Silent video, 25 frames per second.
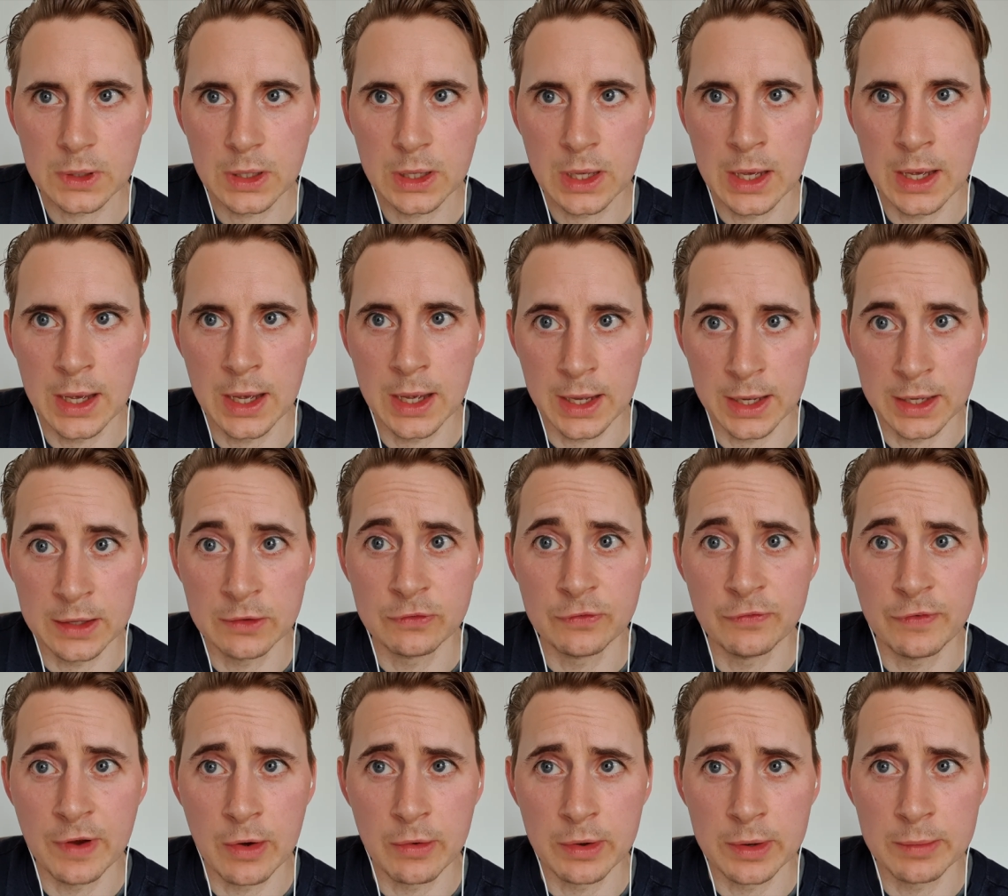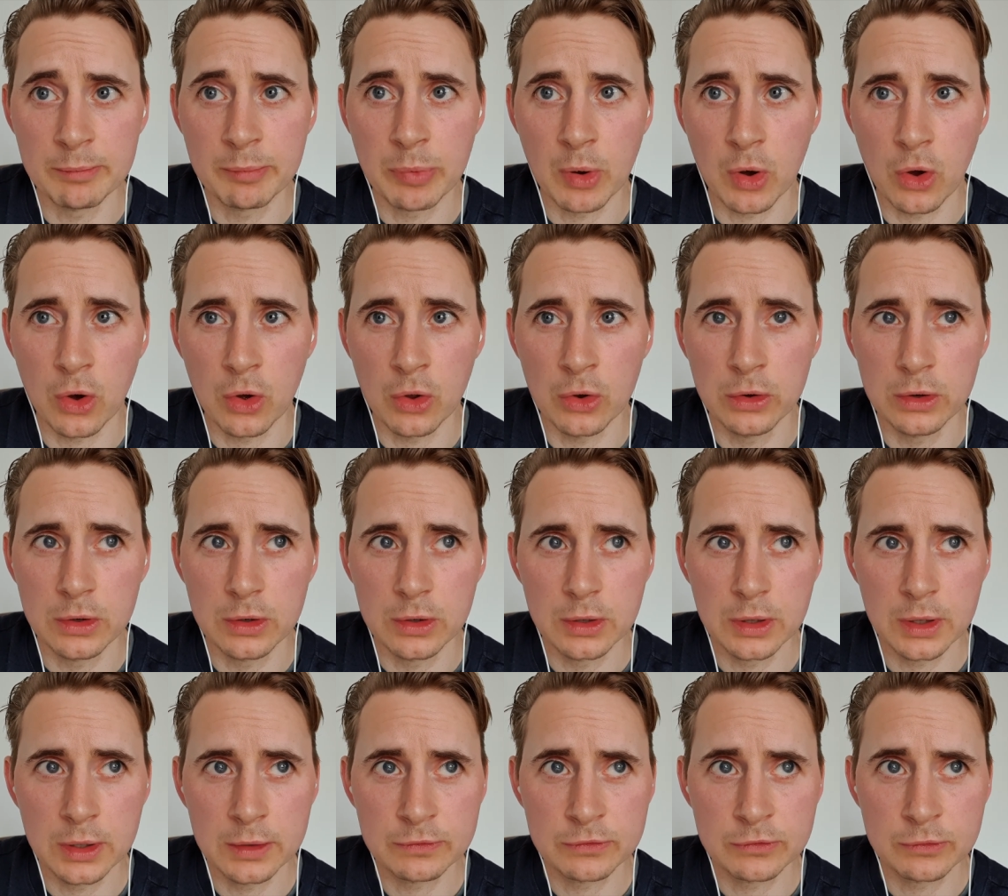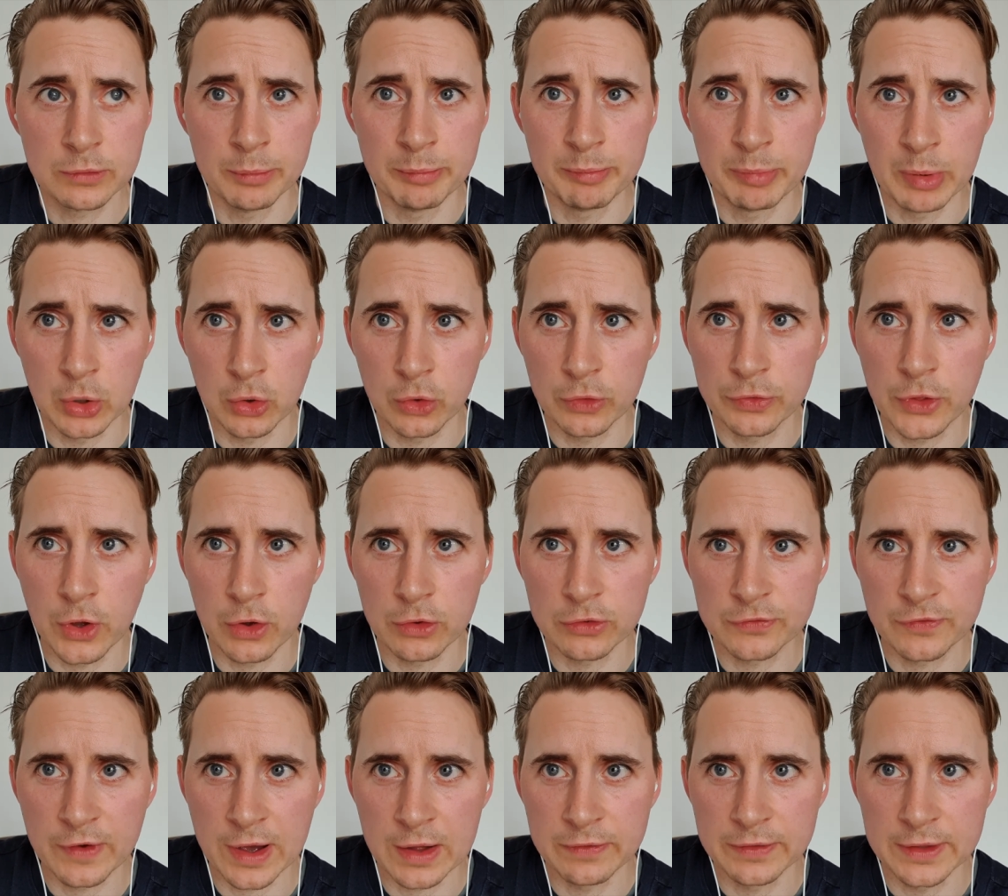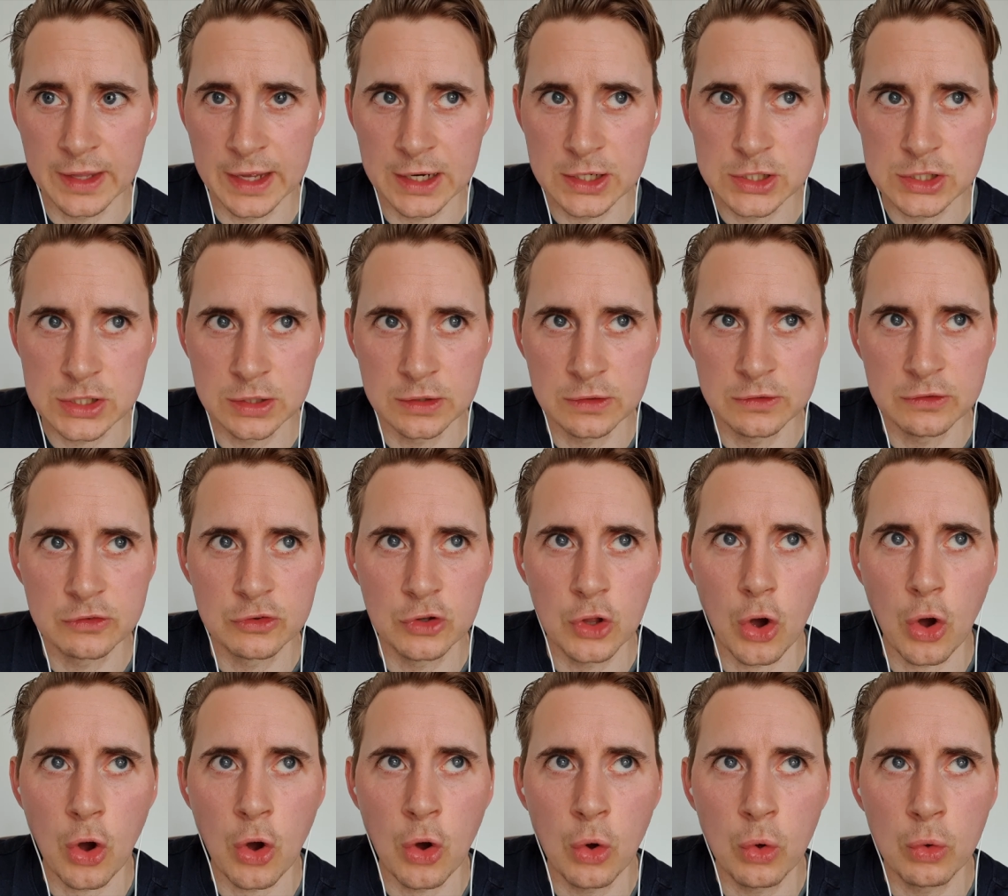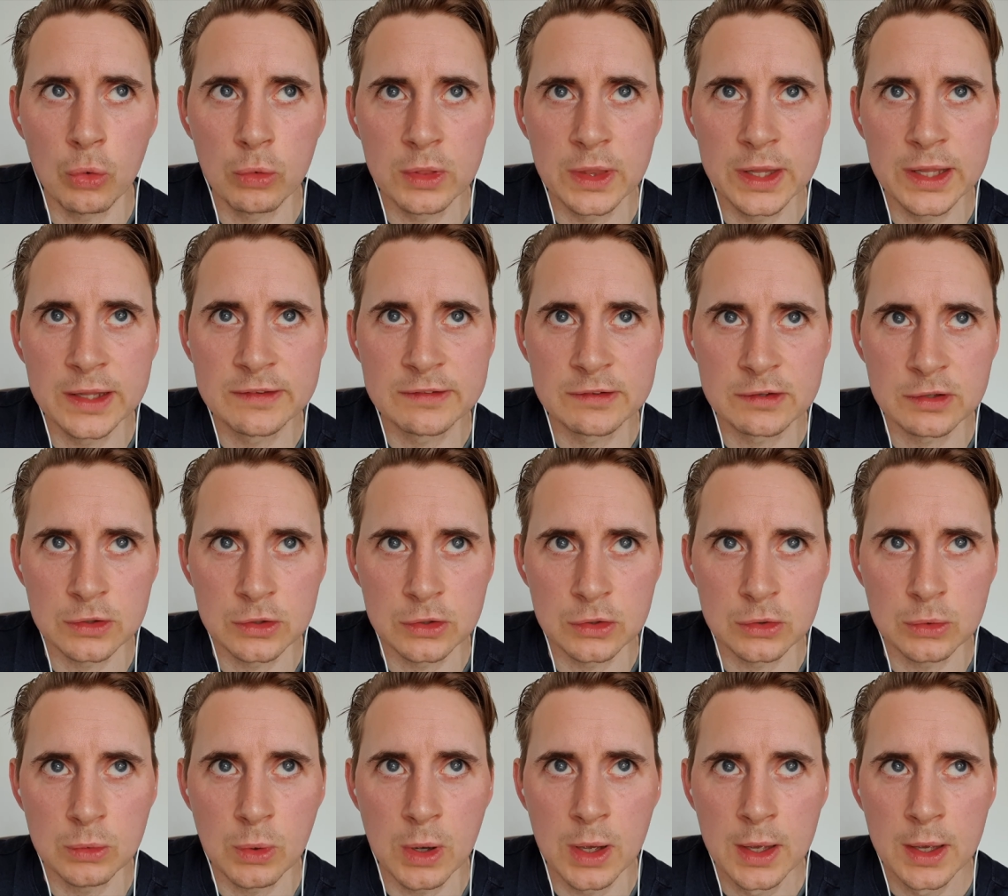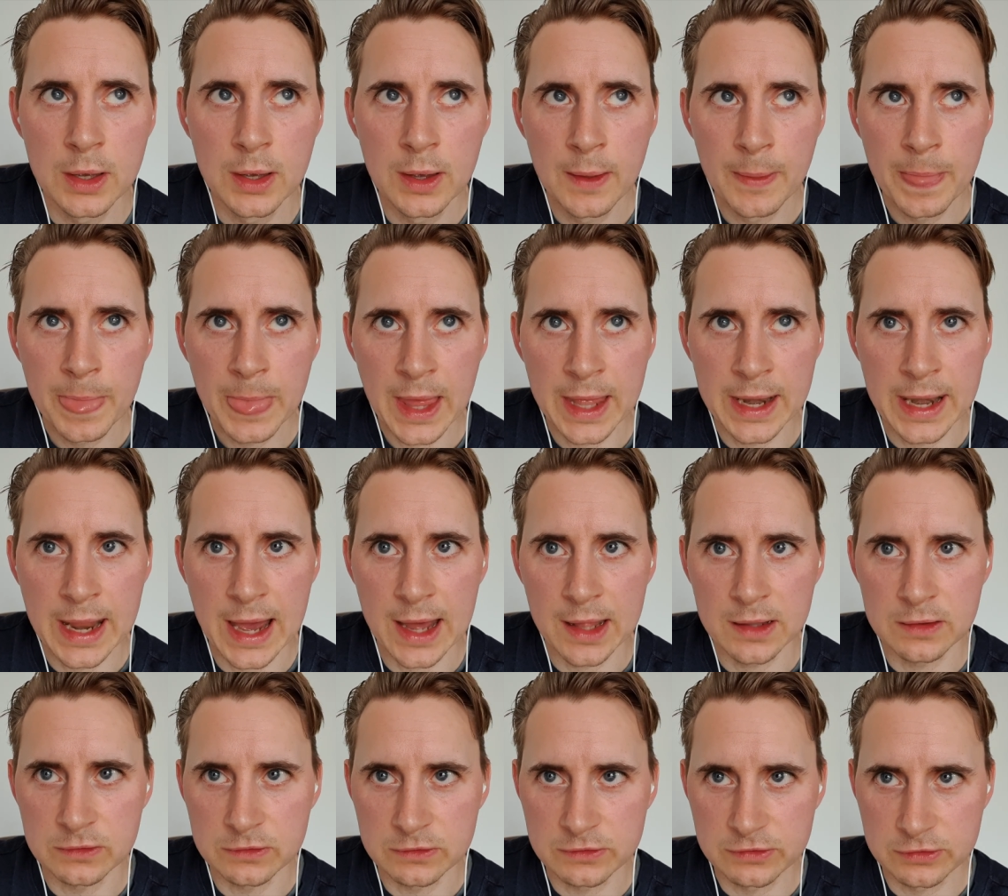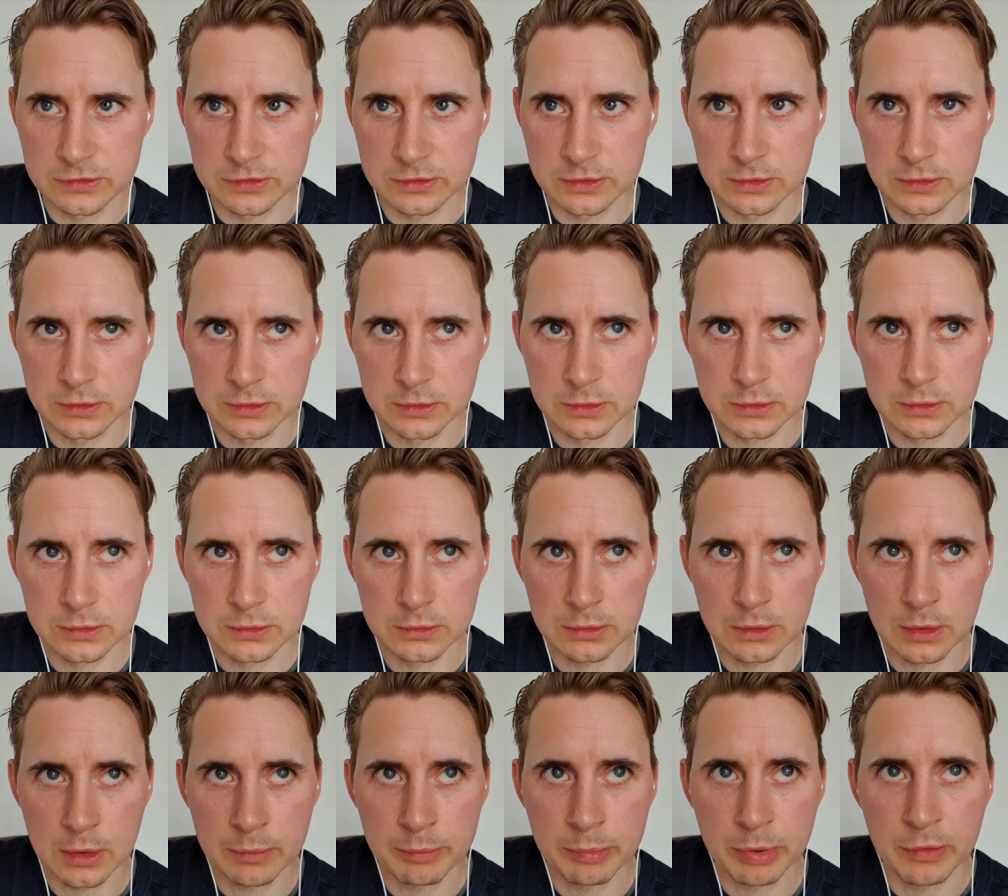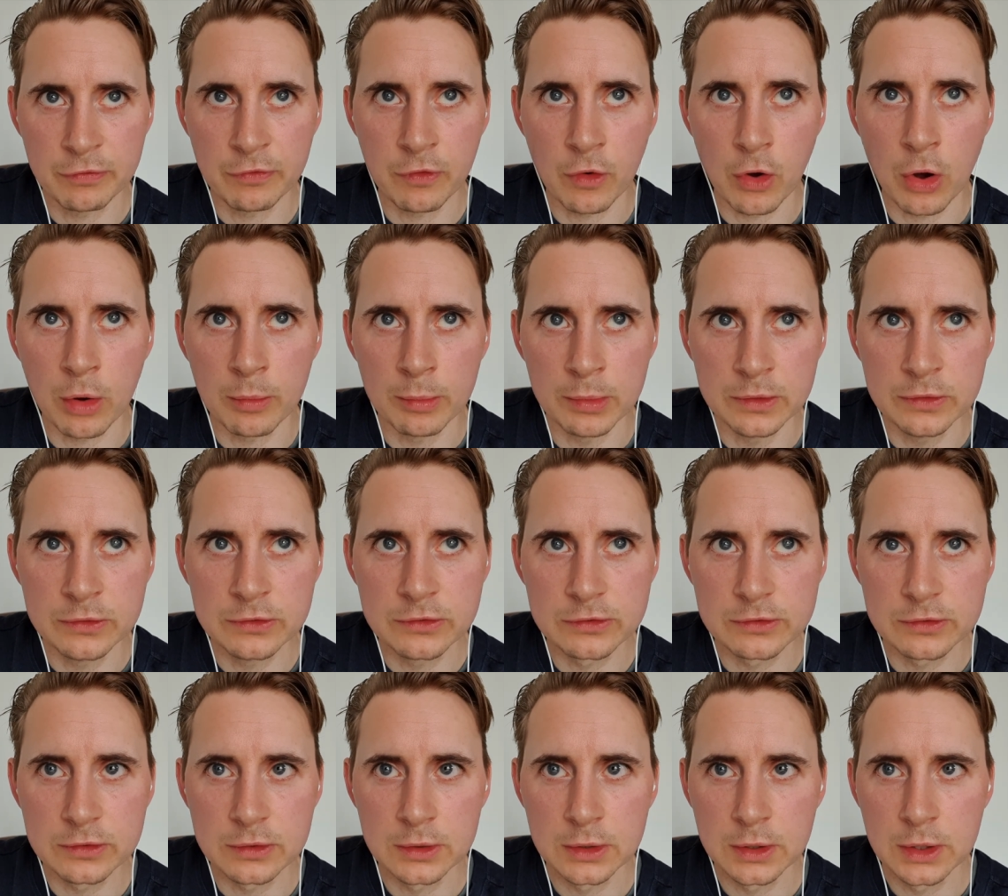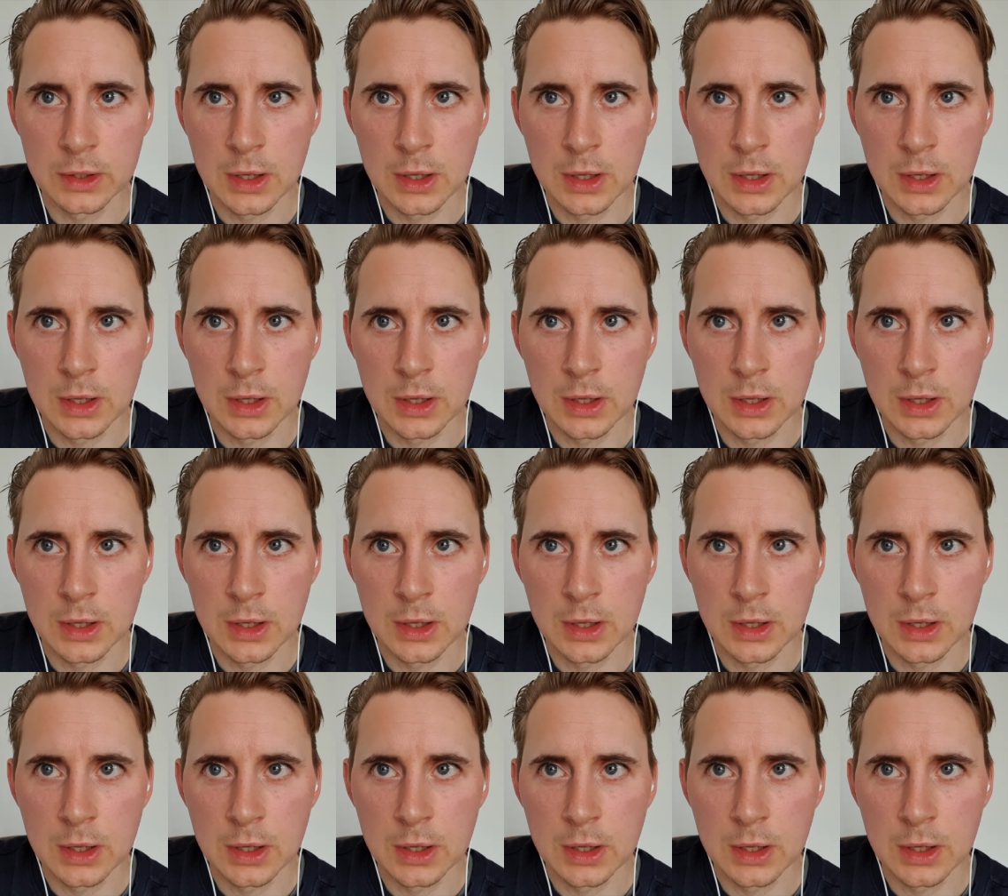it is very important to build those foundations, not only to enhance performance,